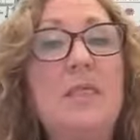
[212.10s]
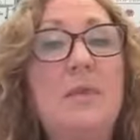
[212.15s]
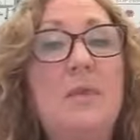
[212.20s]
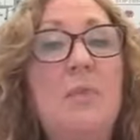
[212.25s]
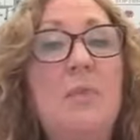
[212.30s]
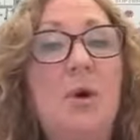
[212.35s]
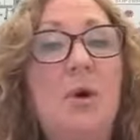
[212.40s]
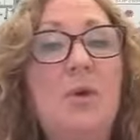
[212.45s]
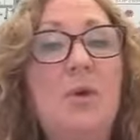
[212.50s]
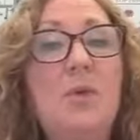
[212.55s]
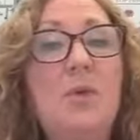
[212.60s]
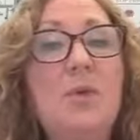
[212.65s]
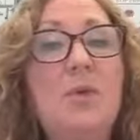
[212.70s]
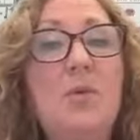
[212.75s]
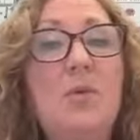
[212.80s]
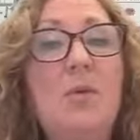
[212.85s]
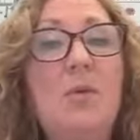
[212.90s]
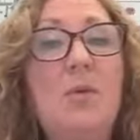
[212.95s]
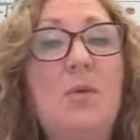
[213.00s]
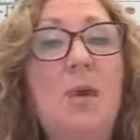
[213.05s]
the borrower's
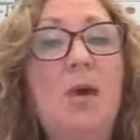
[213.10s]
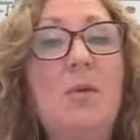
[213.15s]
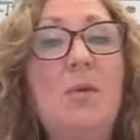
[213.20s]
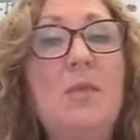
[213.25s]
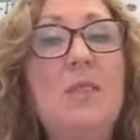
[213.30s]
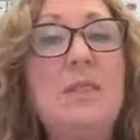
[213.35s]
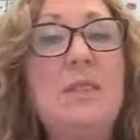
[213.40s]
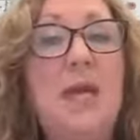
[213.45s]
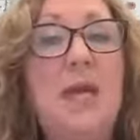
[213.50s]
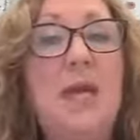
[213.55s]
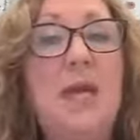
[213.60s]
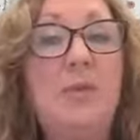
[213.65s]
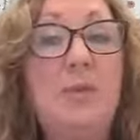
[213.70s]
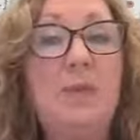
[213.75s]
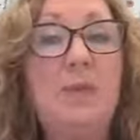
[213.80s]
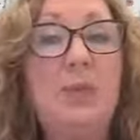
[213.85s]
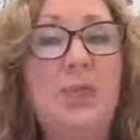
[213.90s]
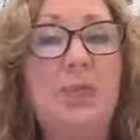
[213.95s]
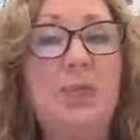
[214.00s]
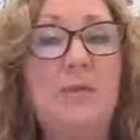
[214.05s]
requirements and
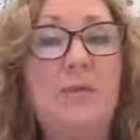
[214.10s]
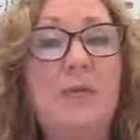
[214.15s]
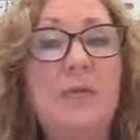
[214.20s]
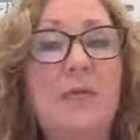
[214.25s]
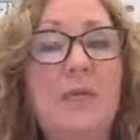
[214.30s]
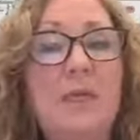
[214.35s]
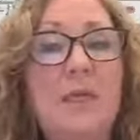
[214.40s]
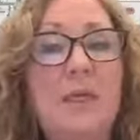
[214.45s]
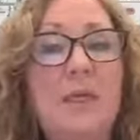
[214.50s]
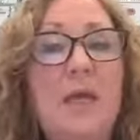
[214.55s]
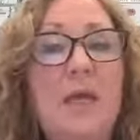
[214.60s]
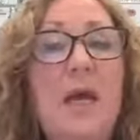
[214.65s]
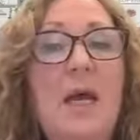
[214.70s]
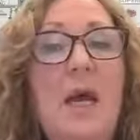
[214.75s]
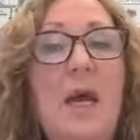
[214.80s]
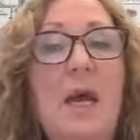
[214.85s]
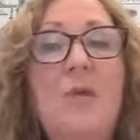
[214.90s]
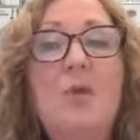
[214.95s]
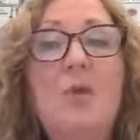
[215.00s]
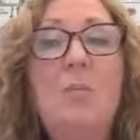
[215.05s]
objectives
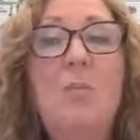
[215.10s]
and the